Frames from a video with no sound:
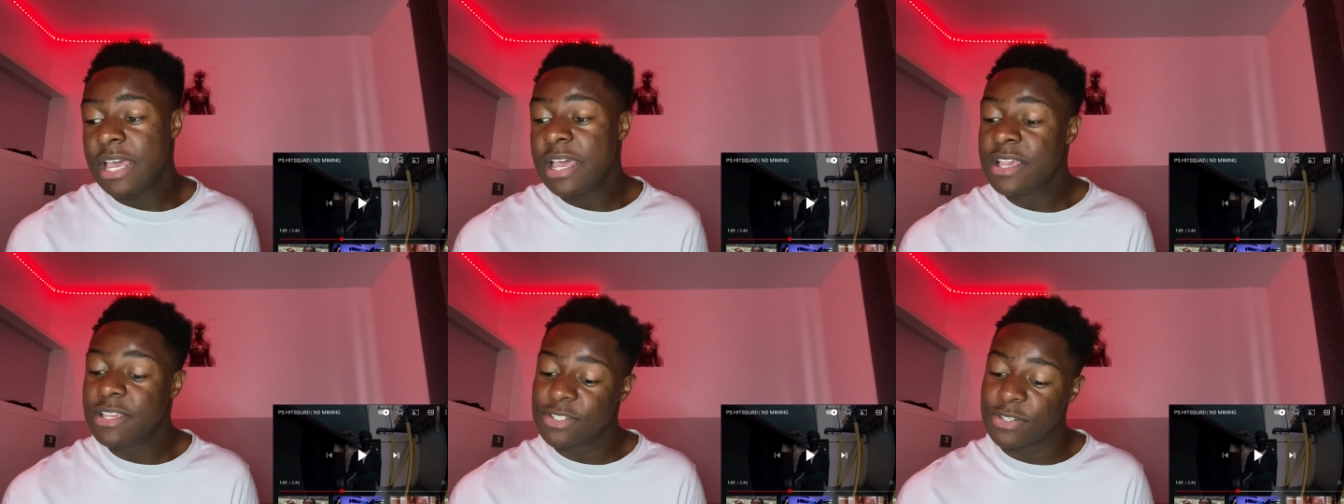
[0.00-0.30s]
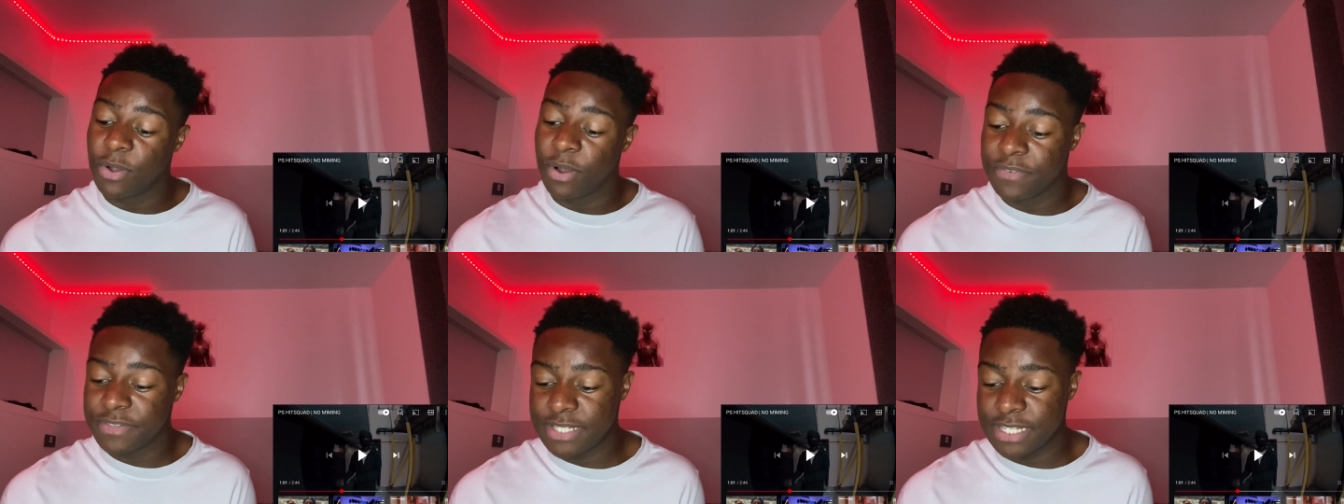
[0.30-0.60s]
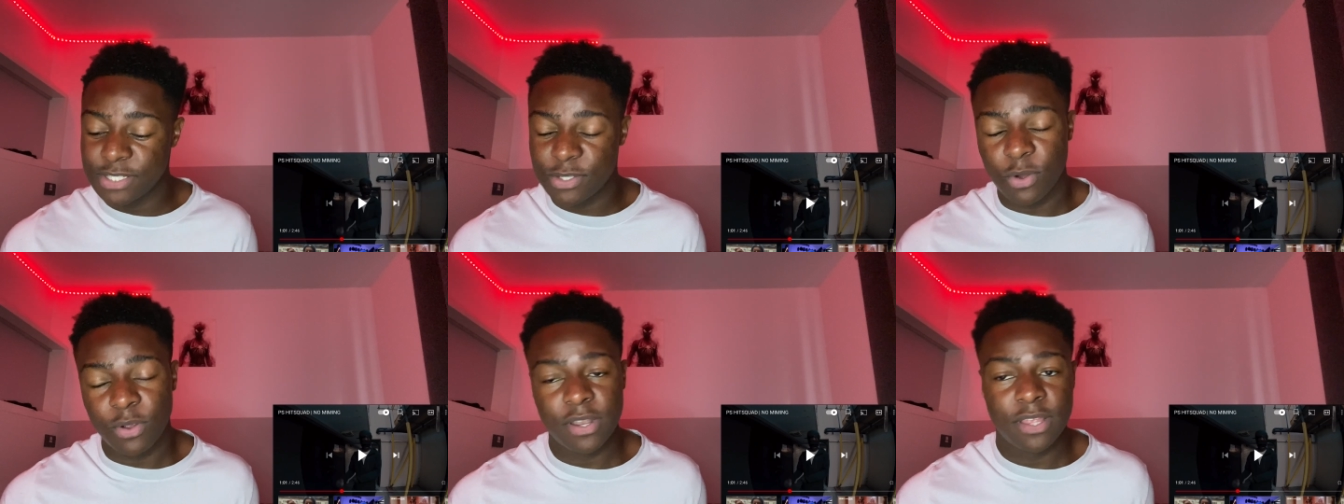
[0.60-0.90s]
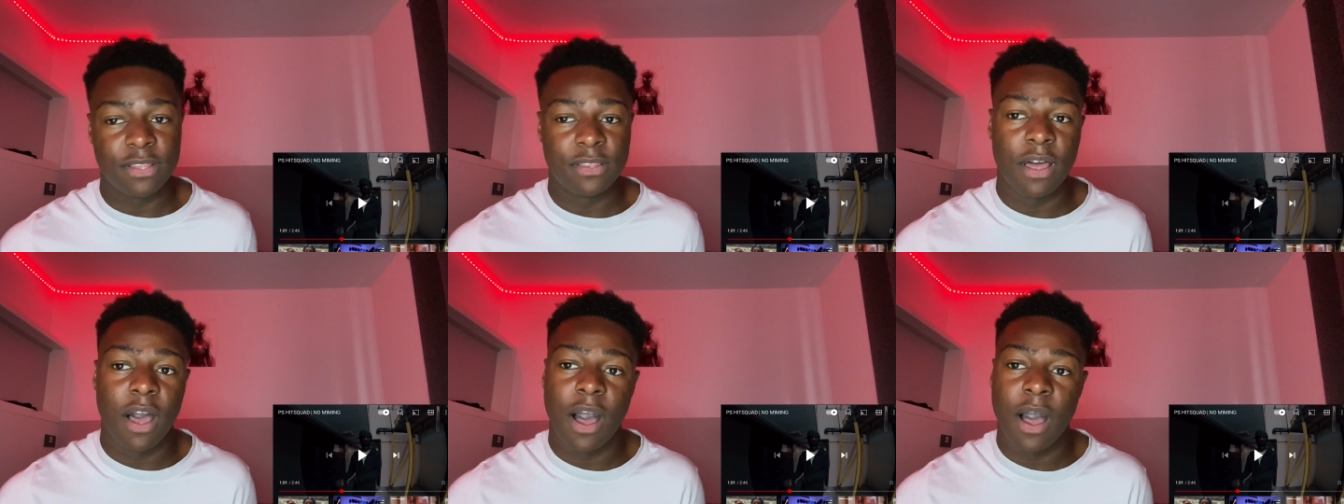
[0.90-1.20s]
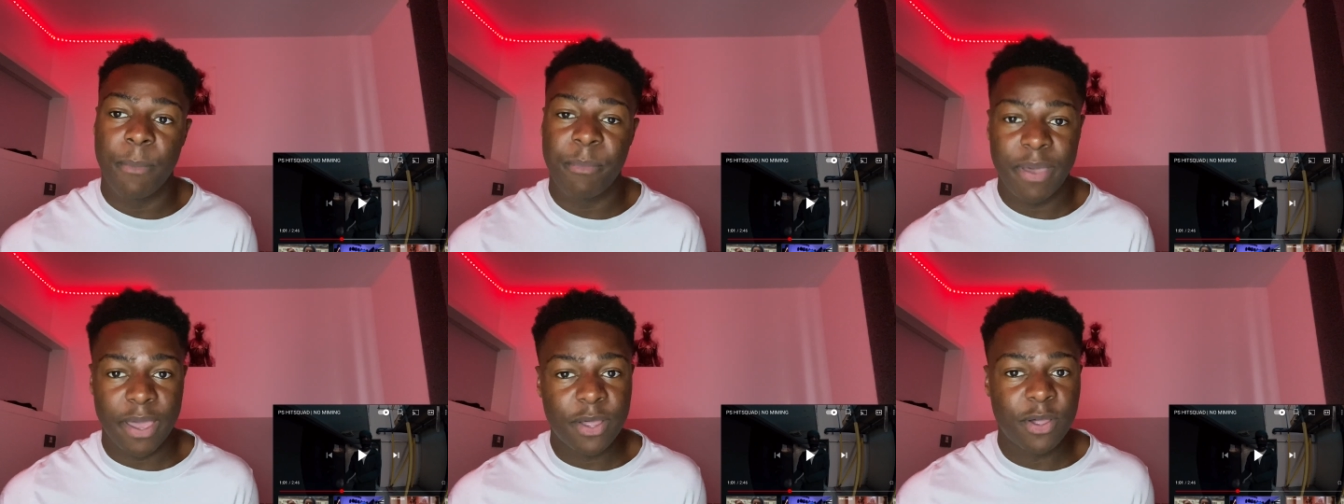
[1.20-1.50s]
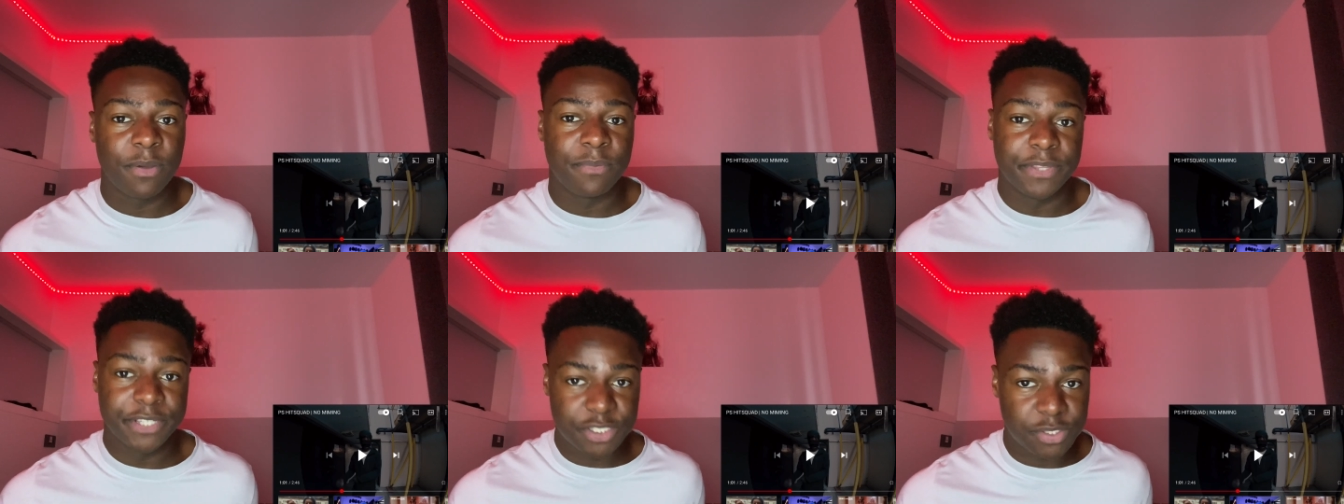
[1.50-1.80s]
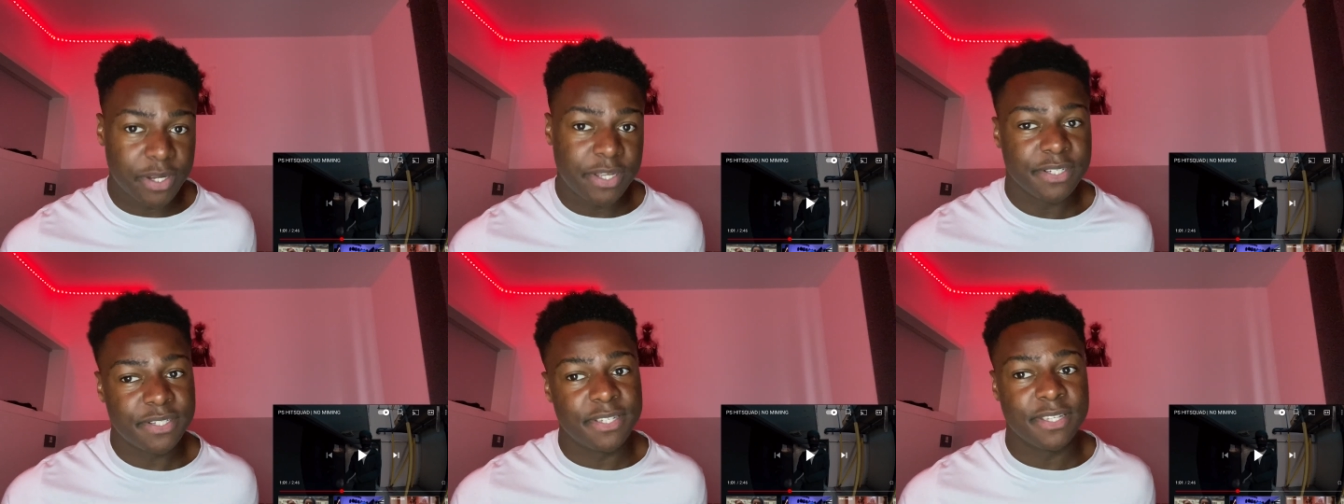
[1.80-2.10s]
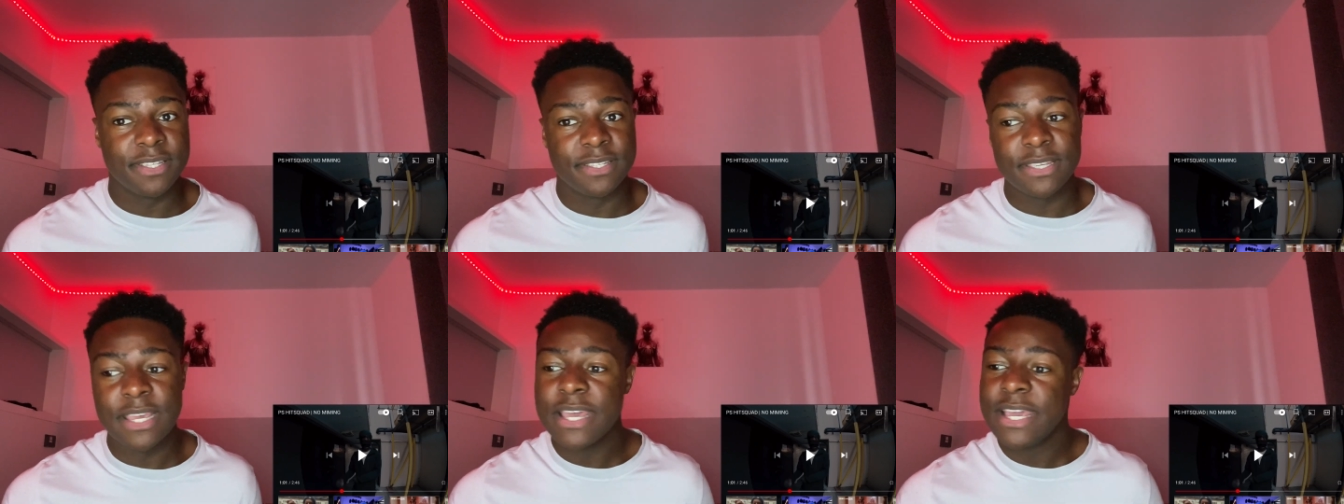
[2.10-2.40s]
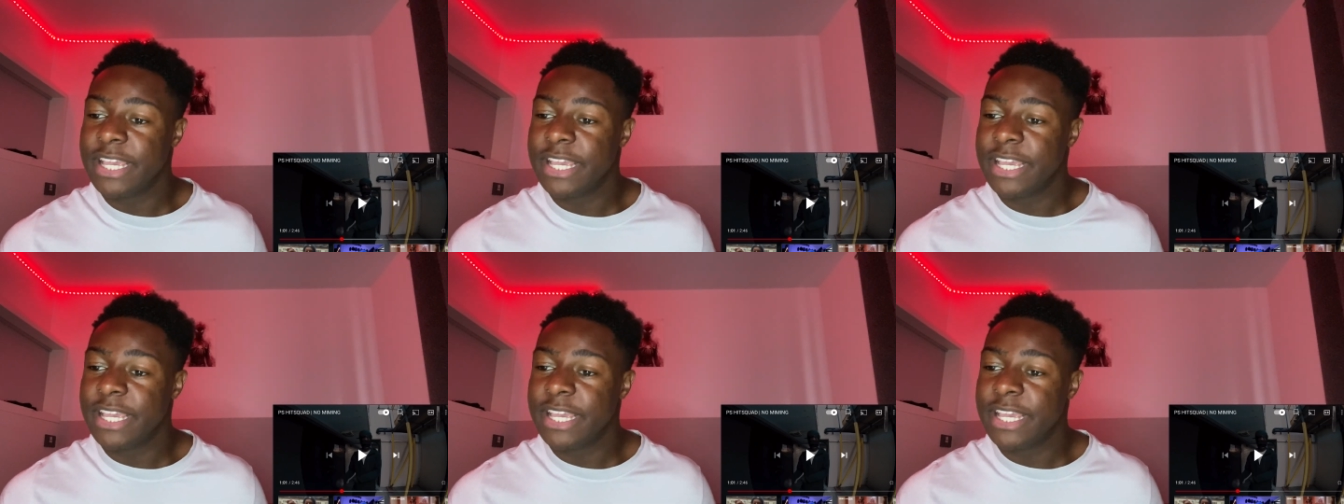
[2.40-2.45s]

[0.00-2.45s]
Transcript: So obviously he's calling Peckham the trenches.